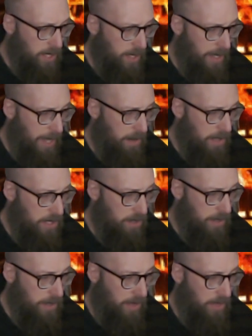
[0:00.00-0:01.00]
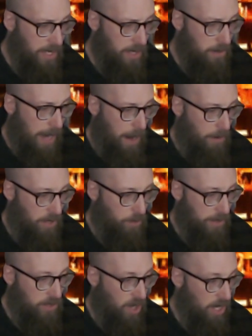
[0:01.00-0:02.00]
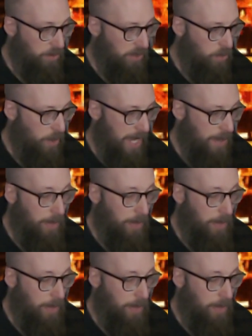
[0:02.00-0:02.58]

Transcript: to the garret during the theater hours when Zann was away,